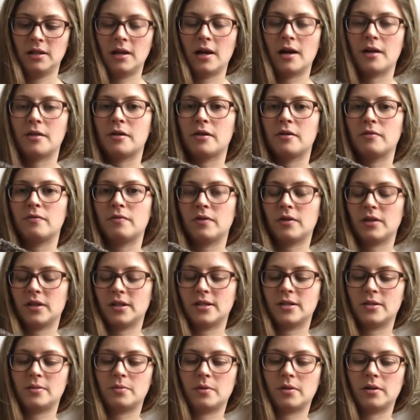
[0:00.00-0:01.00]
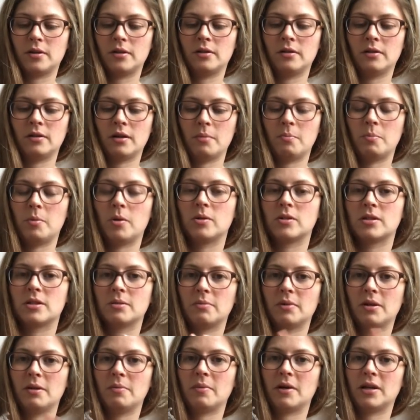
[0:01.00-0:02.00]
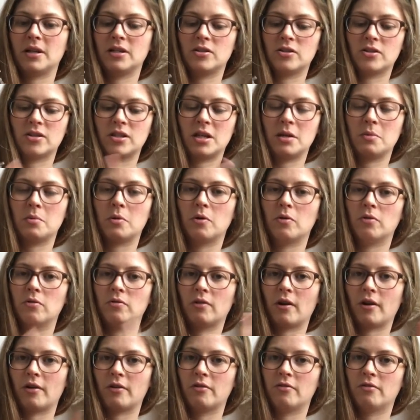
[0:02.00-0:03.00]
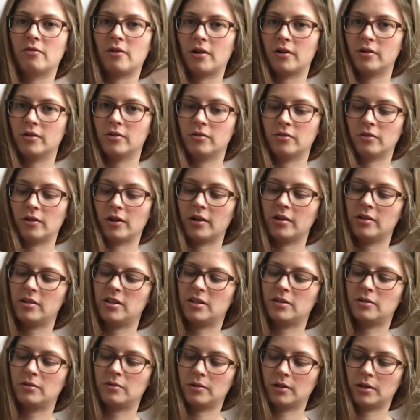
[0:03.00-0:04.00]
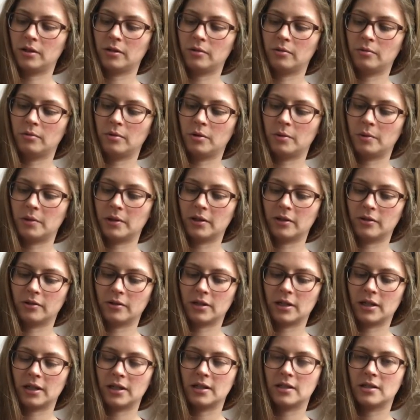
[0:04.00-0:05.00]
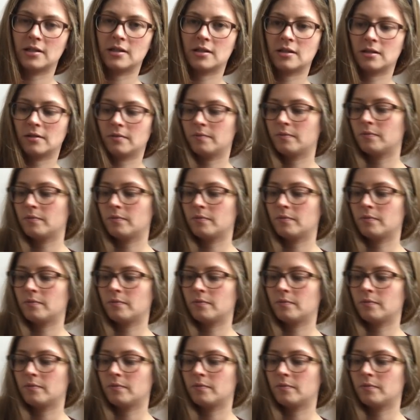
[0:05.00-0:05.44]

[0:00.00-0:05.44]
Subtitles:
I think for this one I possibly might just keep going round and round and round. I don't know what would look nice.